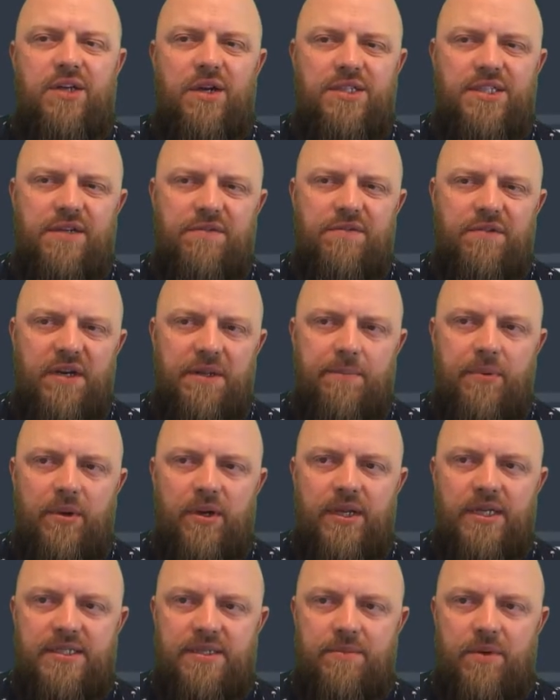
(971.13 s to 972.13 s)
generally put
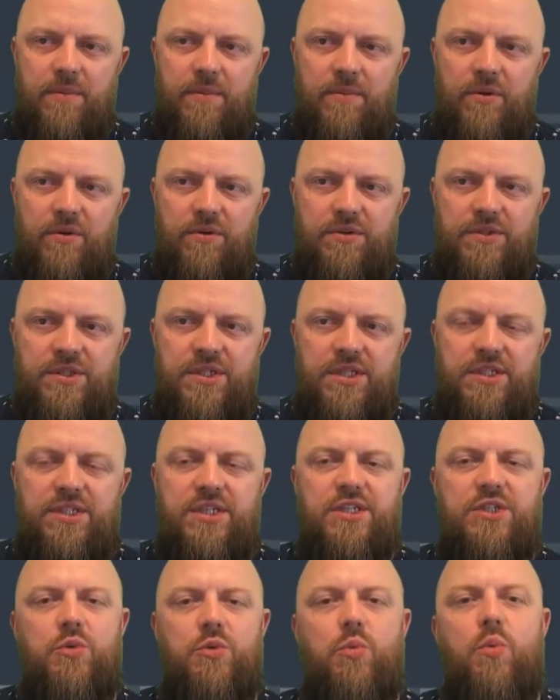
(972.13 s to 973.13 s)
these in my models,
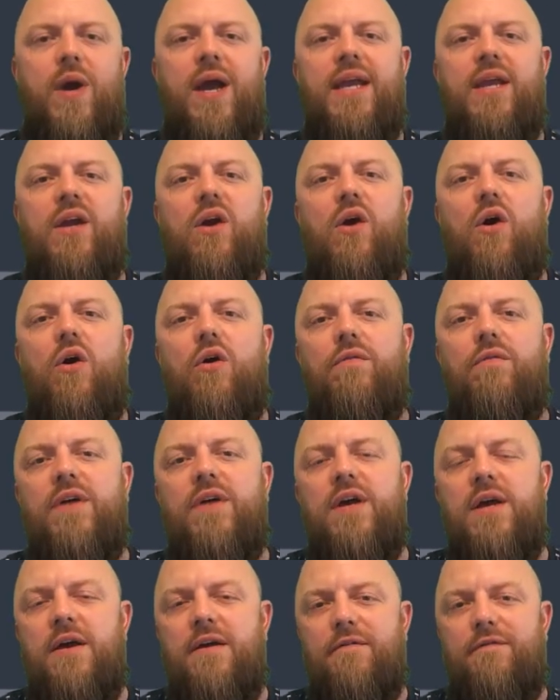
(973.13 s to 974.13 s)
just a way of
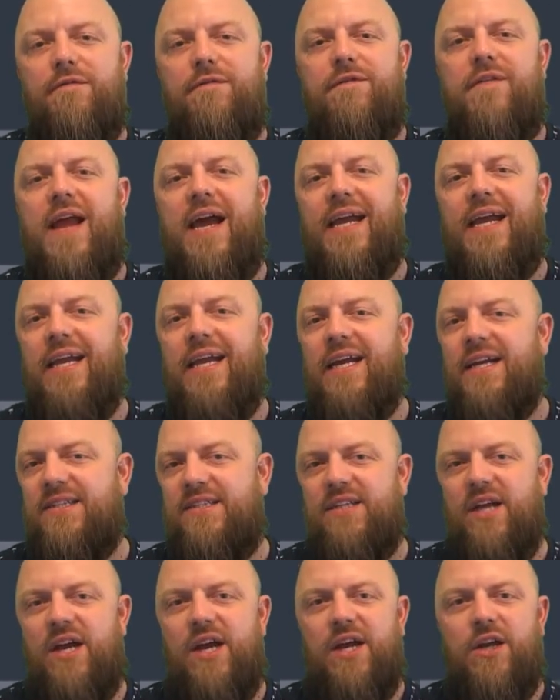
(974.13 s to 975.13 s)
flagging a
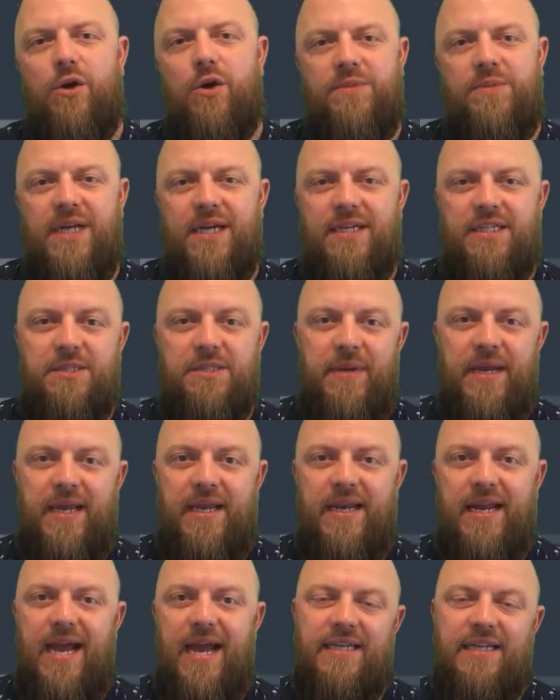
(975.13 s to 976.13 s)
certain object as
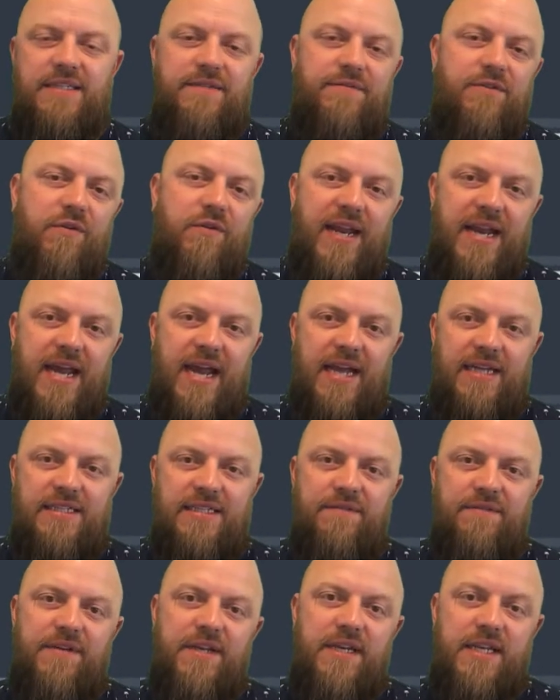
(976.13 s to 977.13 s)
being active or
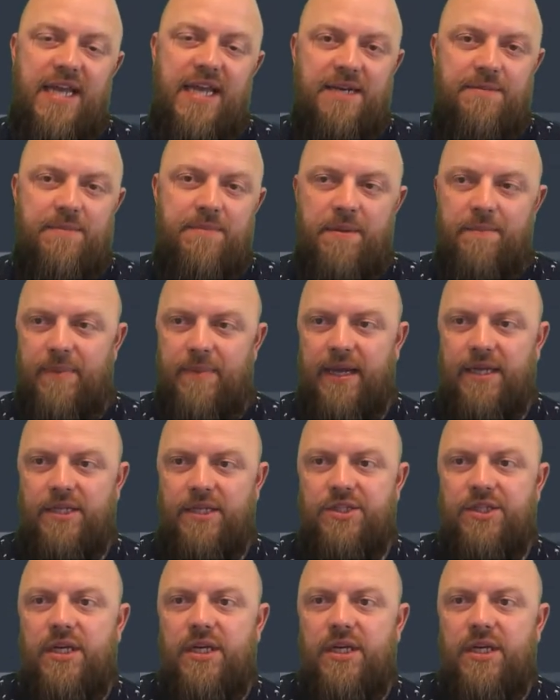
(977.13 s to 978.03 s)
inactive in the admin page.